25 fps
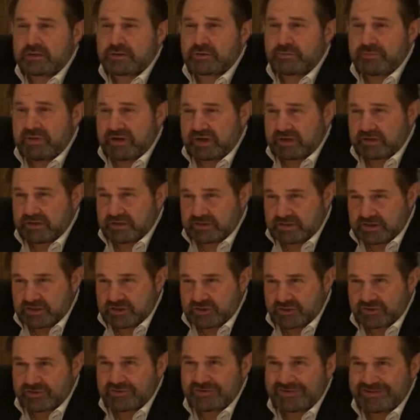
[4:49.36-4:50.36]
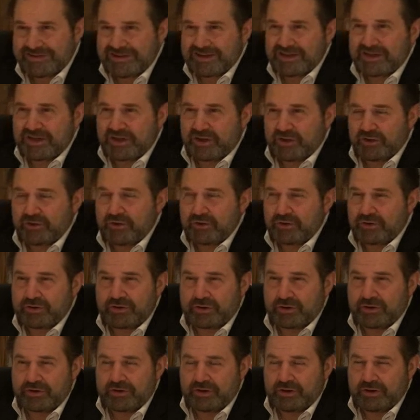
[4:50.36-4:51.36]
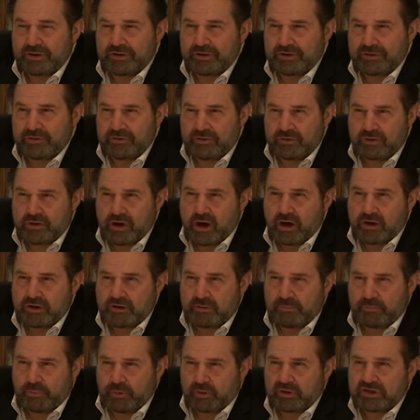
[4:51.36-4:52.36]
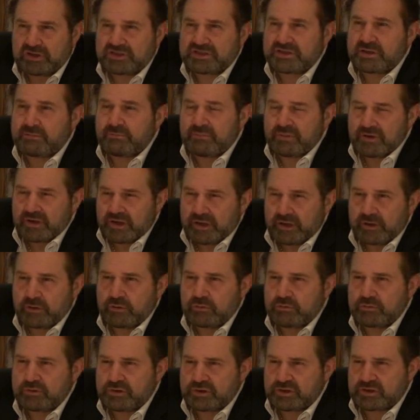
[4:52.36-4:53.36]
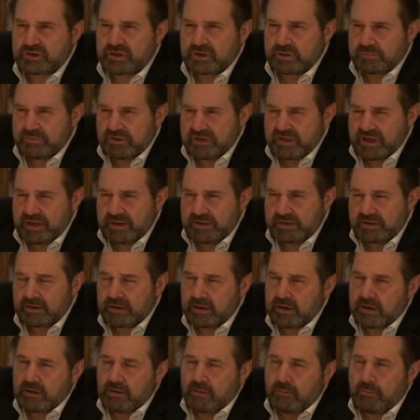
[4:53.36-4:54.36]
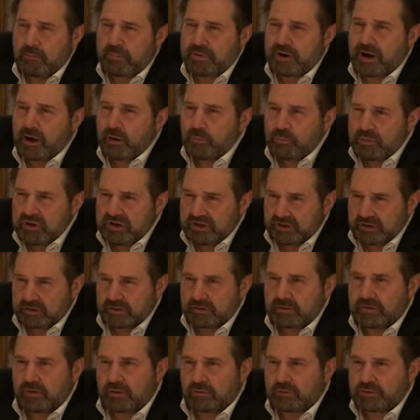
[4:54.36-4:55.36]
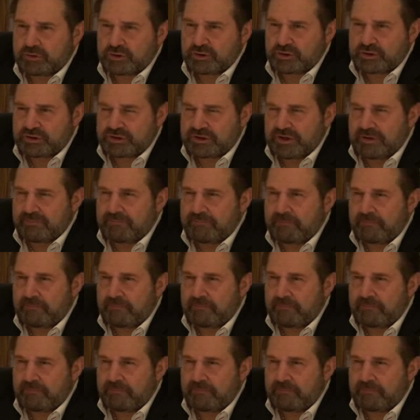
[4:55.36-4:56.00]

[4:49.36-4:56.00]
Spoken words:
to make a decision. You can't appoint somebody who's just going to be then browbeaten or just